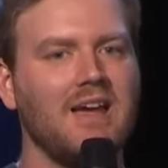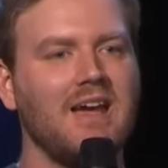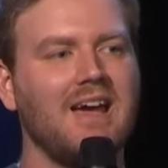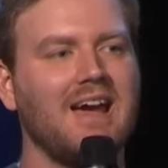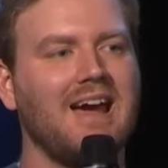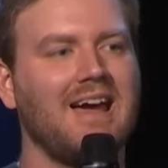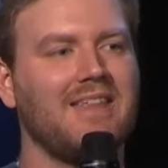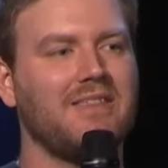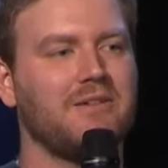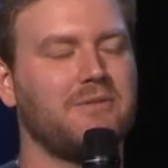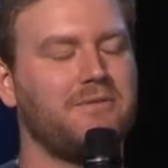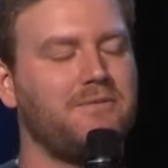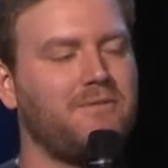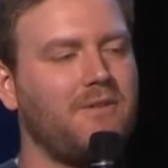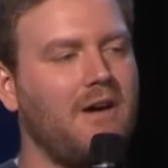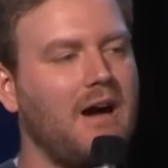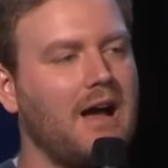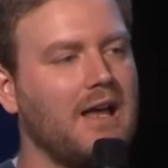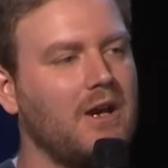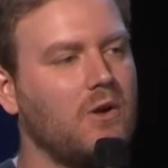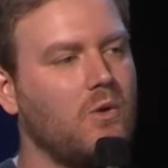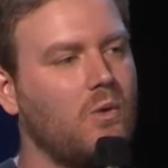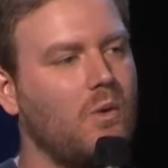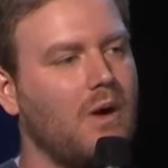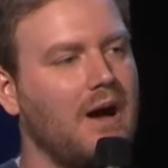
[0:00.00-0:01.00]
And the
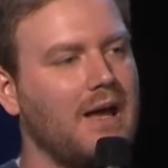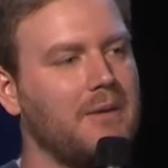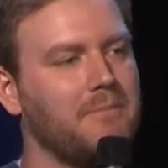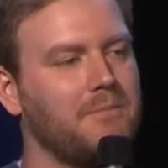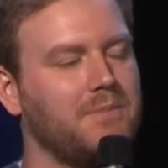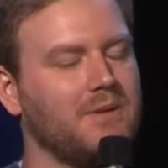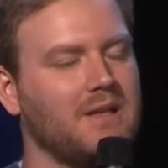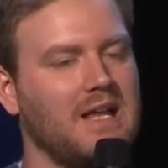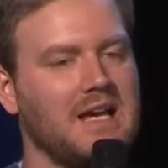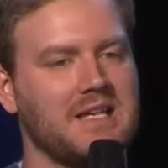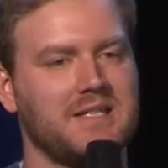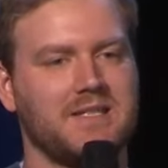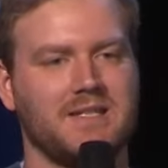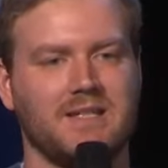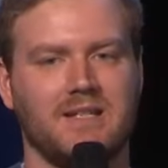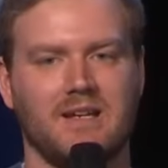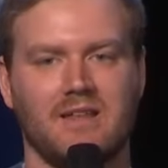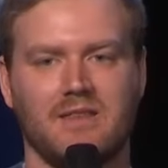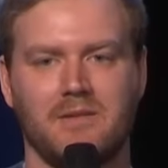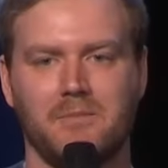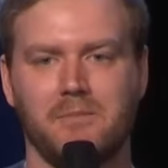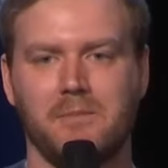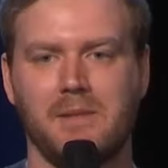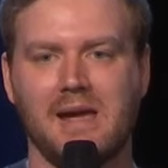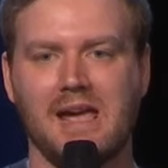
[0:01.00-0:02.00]
final one, blessed are
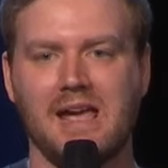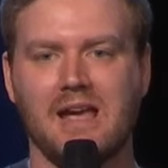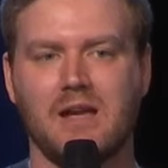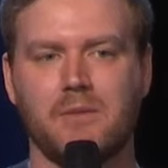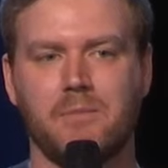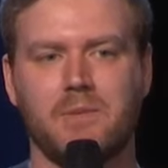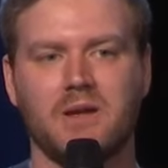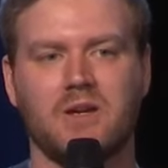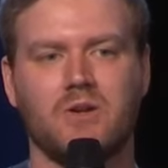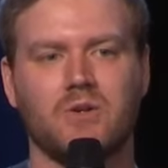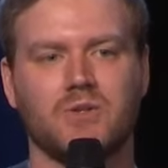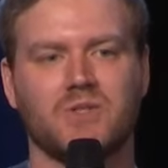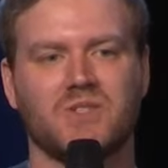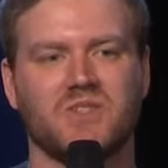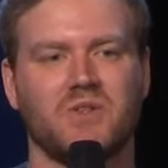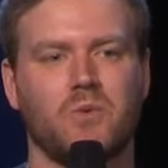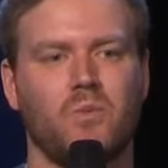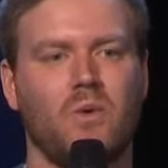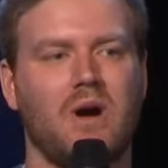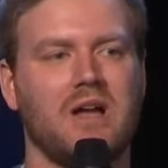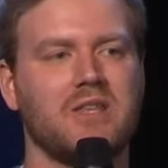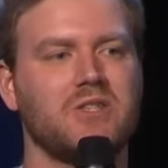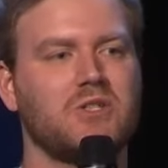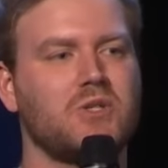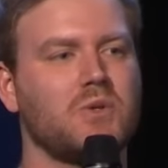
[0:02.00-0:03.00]
the meek, because the
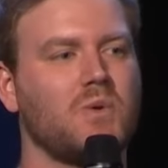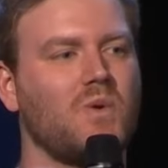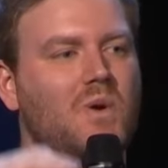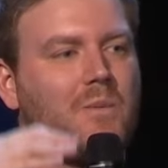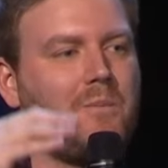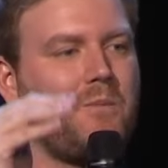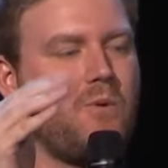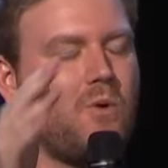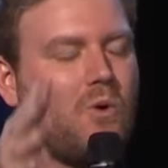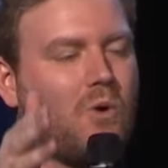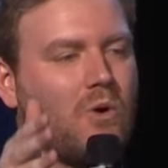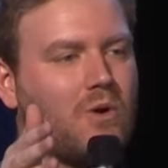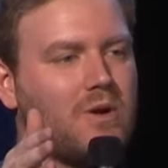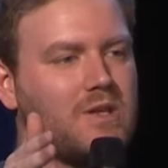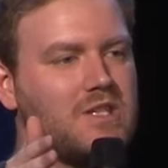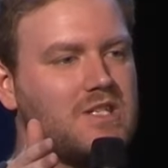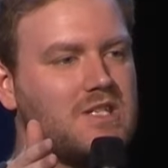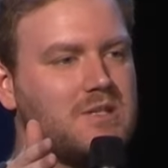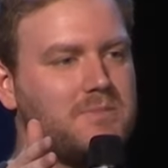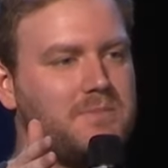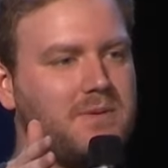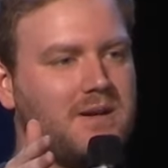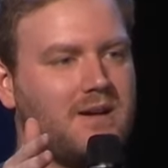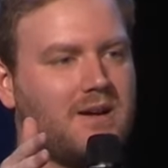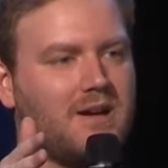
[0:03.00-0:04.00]
ones who are poor in
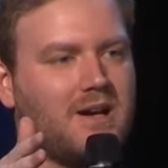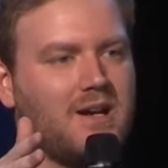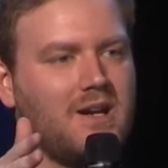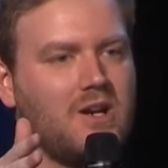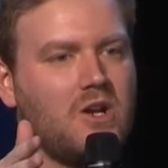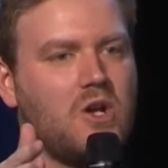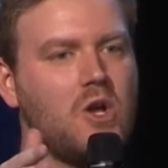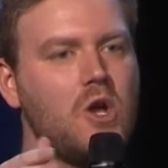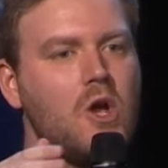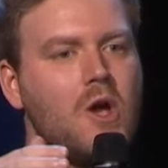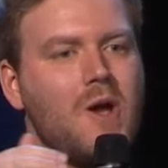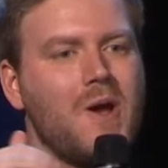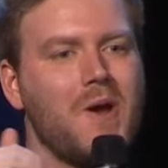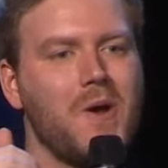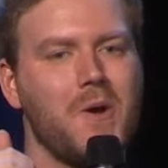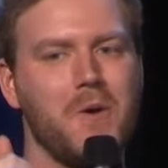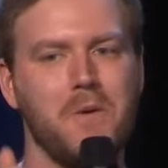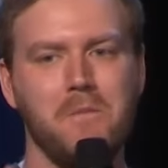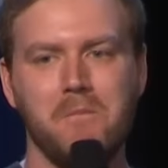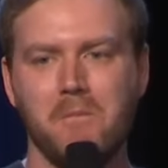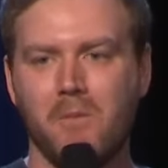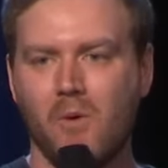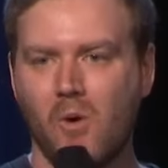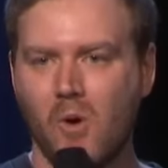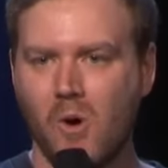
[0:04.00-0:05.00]
spirit, who
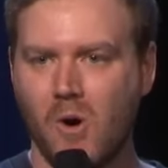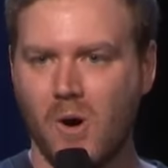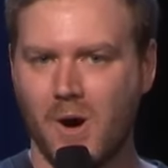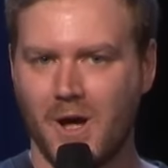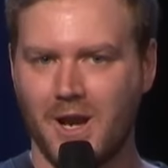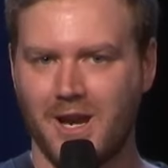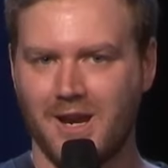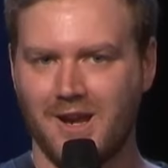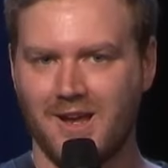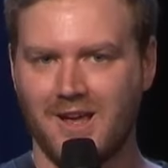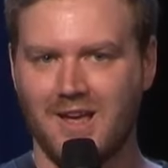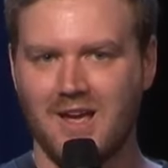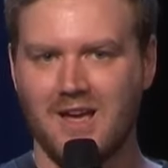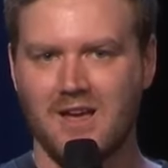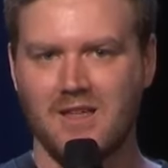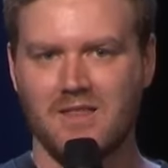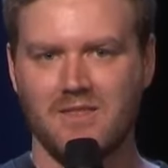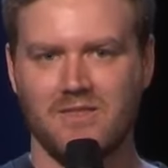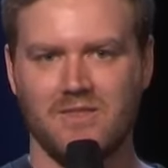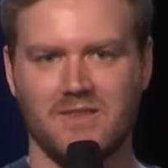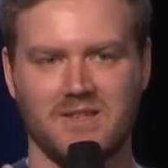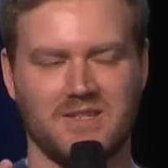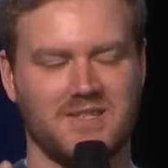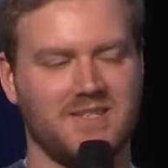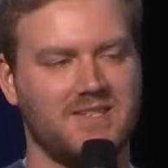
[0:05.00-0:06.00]
mourn
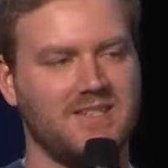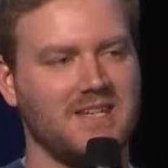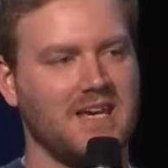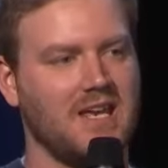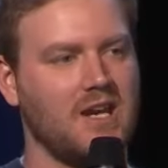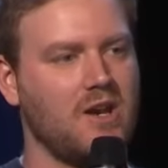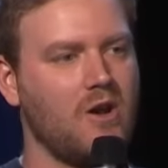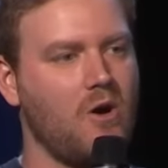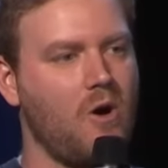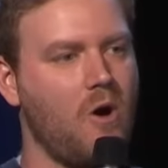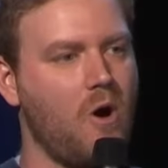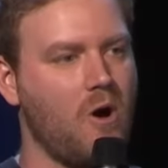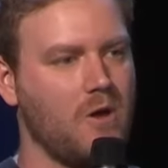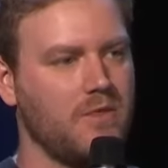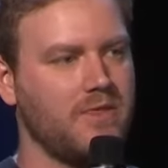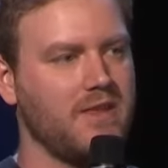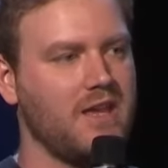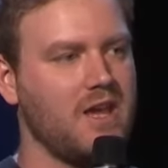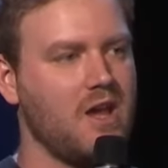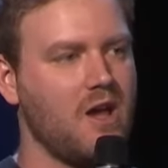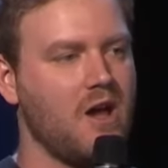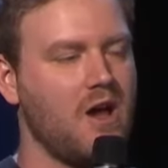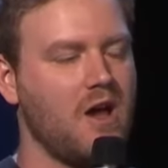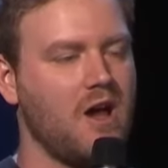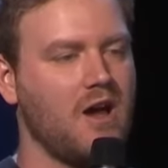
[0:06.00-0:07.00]
the sin on
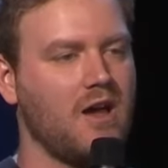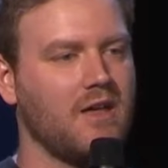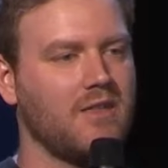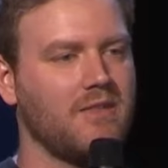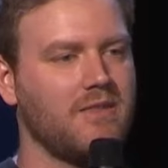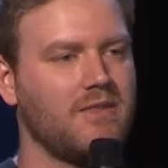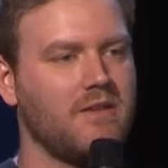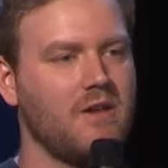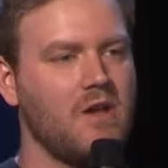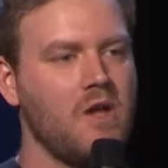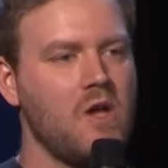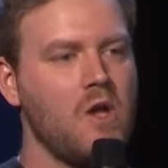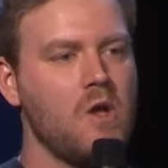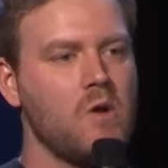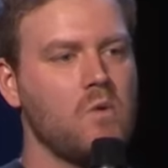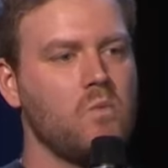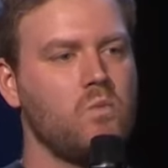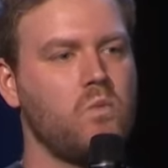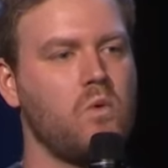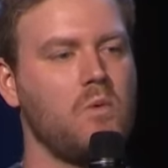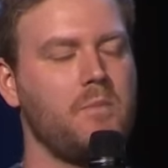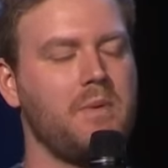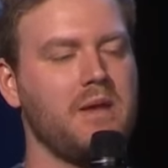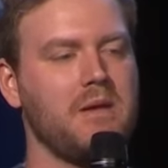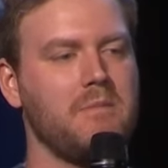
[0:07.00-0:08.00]
the earth,
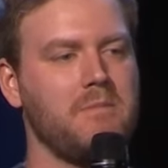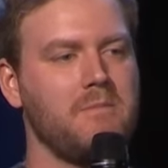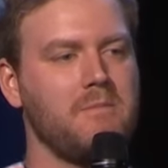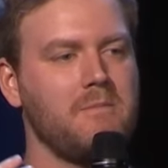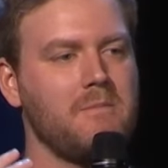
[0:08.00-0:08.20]
will be